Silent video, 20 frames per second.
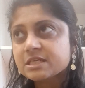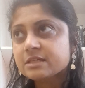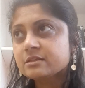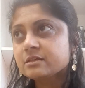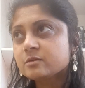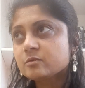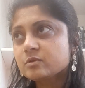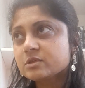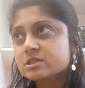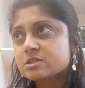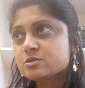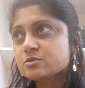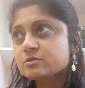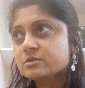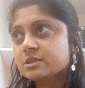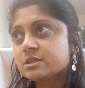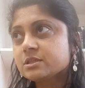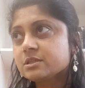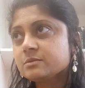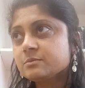I think one
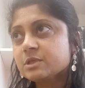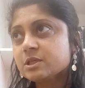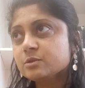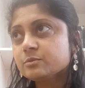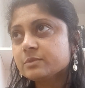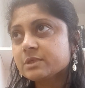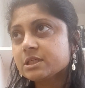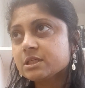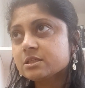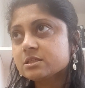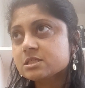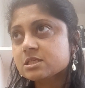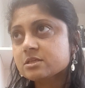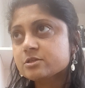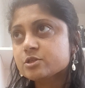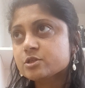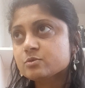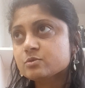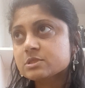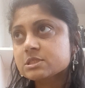student emailed me and said
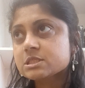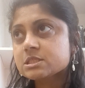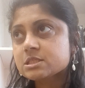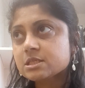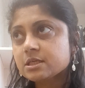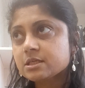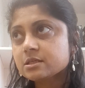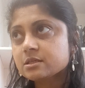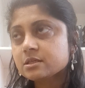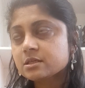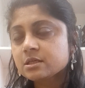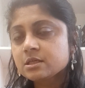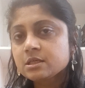she was sick.